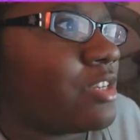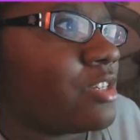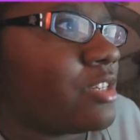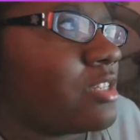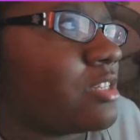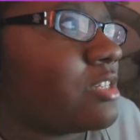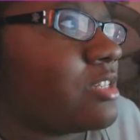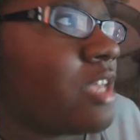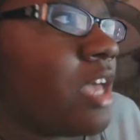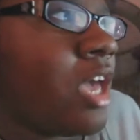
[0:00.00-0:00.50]
I
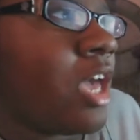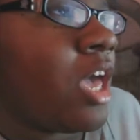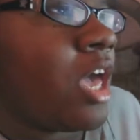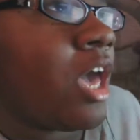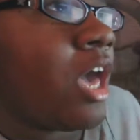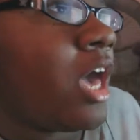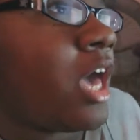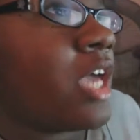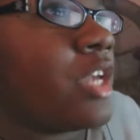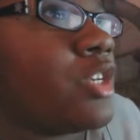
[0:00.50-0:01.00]
just,
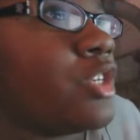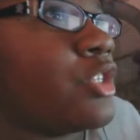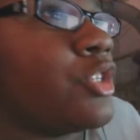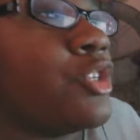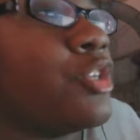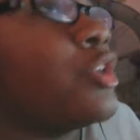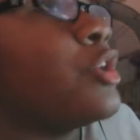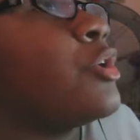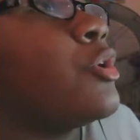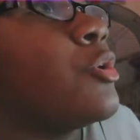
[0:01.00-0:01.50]
I just
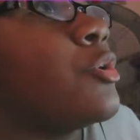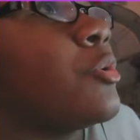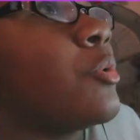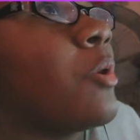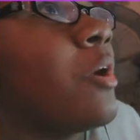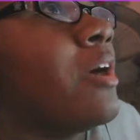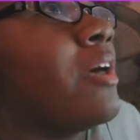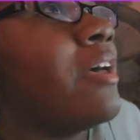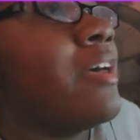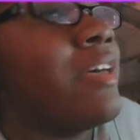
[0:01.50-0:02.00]
knew
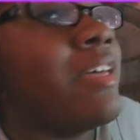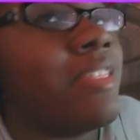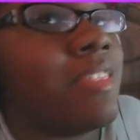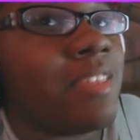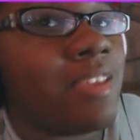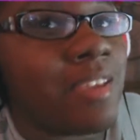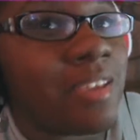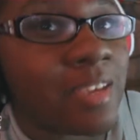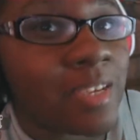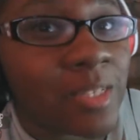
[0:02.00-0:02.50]

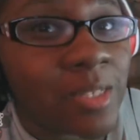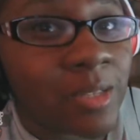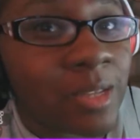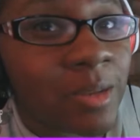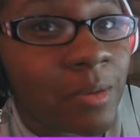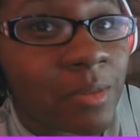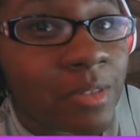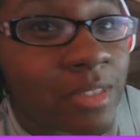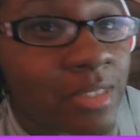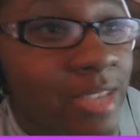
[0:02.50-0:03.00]
that
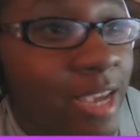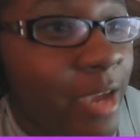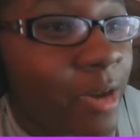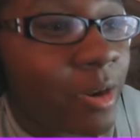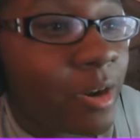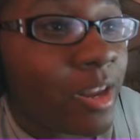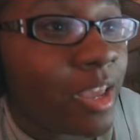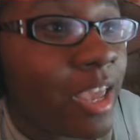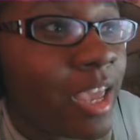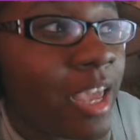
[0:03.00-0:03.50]
yesterday was
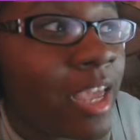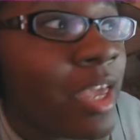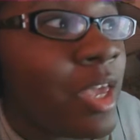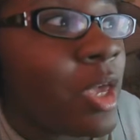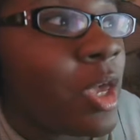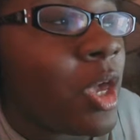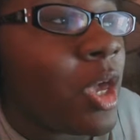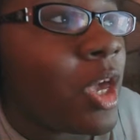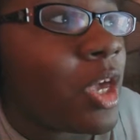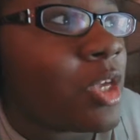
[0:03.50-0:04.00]
Saturday
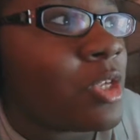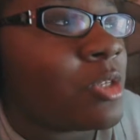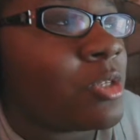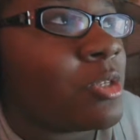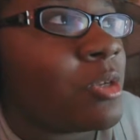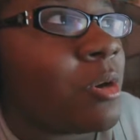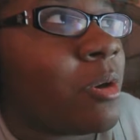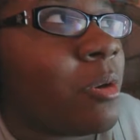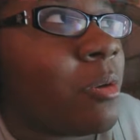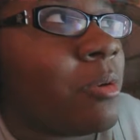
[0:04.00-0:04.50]
and
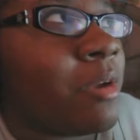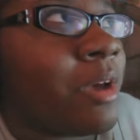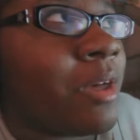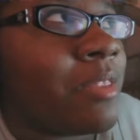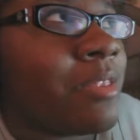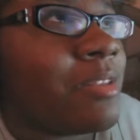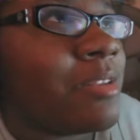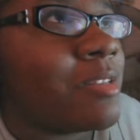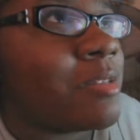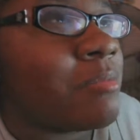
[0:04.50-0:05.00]
so now
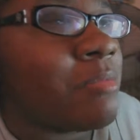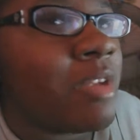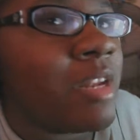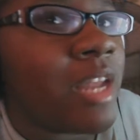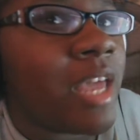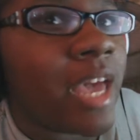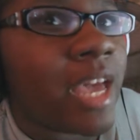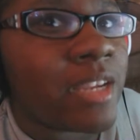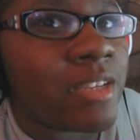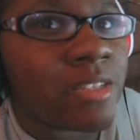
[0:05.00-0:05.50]
that it's
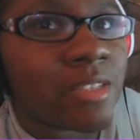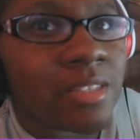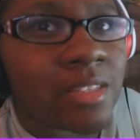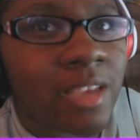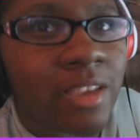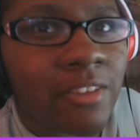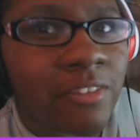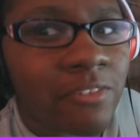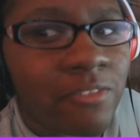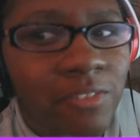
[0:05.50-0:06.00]
Monday I
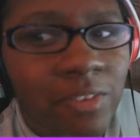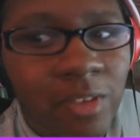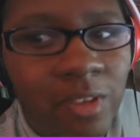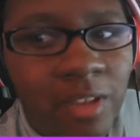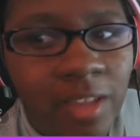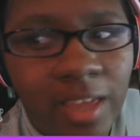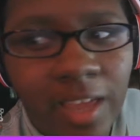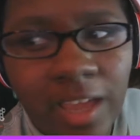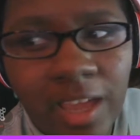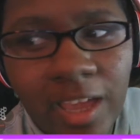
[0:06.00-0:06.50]
just I feel
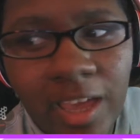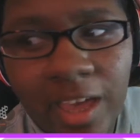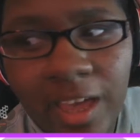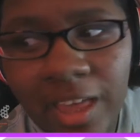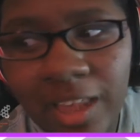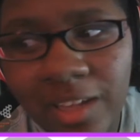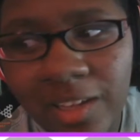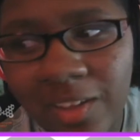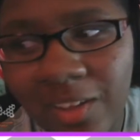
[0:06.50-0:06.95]
like I